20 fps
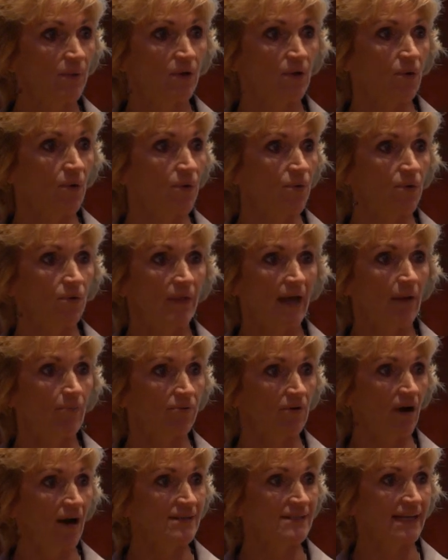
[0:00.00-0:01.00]
you go through that
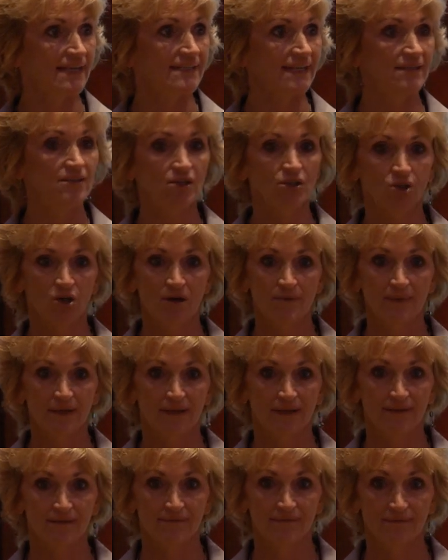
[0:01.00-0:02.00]
process and determine
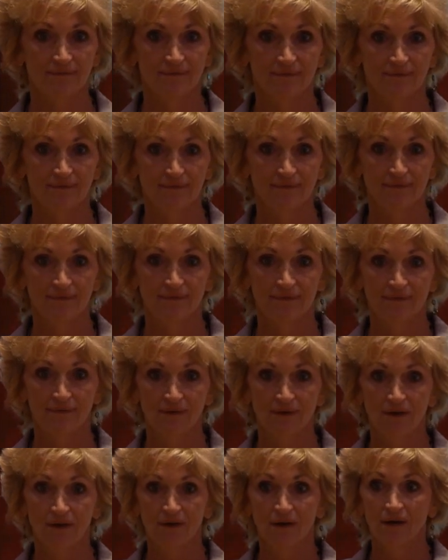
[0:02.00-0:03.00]
it.
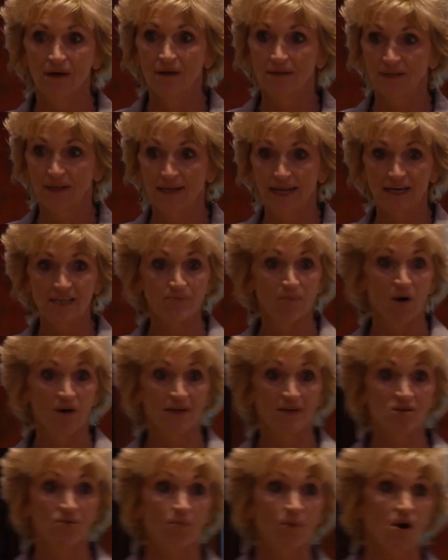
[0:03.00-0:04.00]
The next part
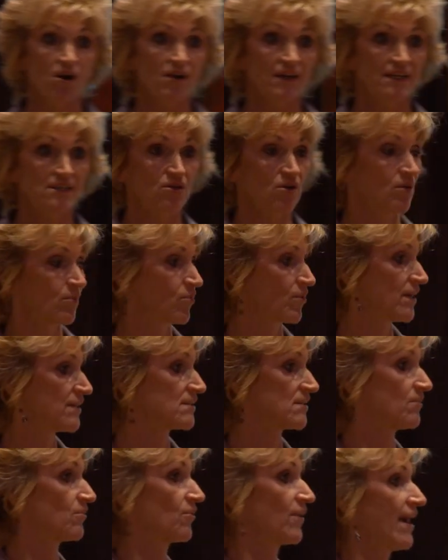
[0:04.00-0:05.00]
into marketing is going to bring
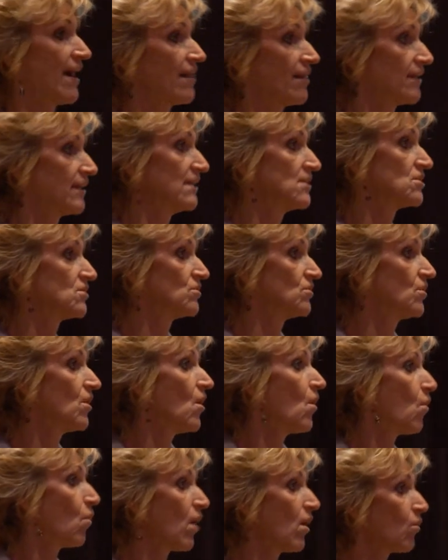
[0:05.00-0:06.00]
some reality to
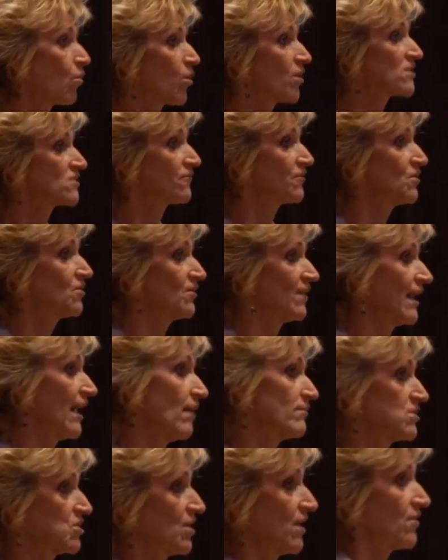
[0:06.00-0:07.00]
what works for you that
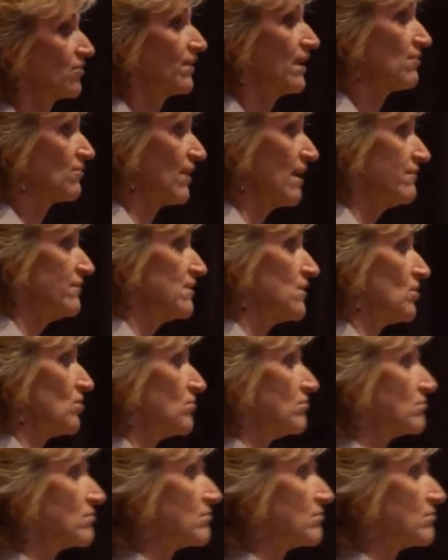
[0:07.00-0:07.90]
helps generate revenue.